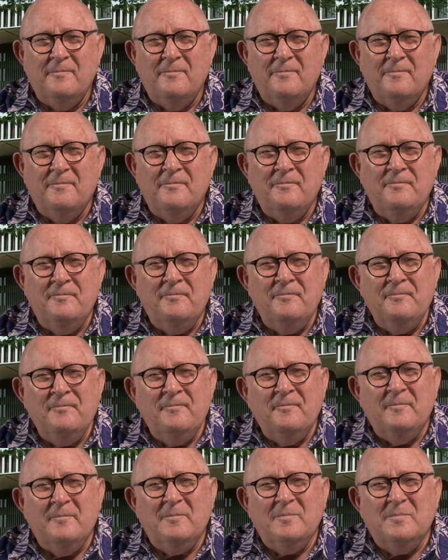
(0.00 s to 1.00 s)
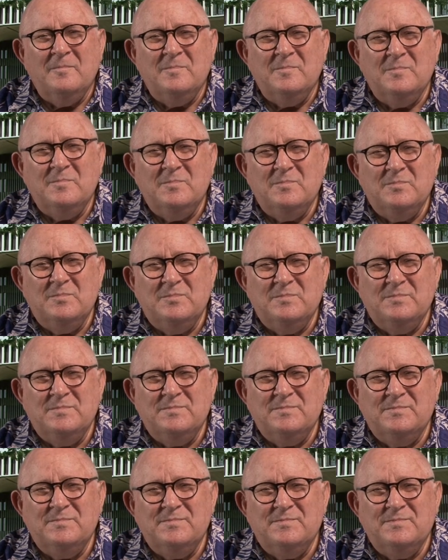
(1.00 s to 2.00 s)

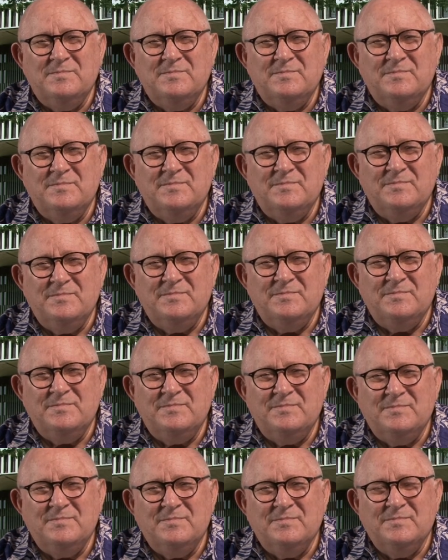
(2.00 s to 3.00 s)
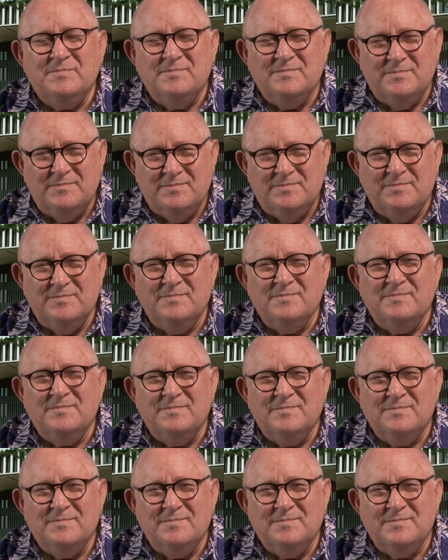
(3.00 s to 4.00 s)

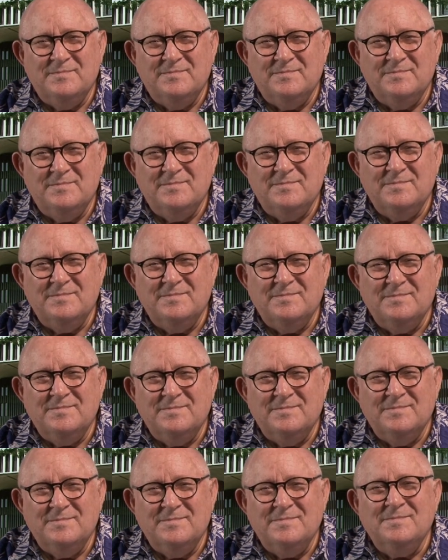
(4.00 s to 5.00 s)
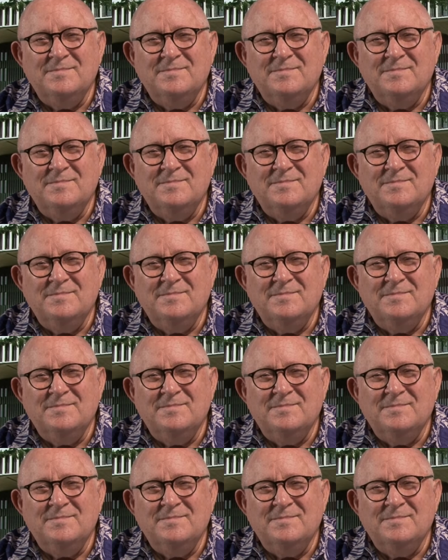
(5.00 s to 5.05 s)
No words are spoken by the person on screen.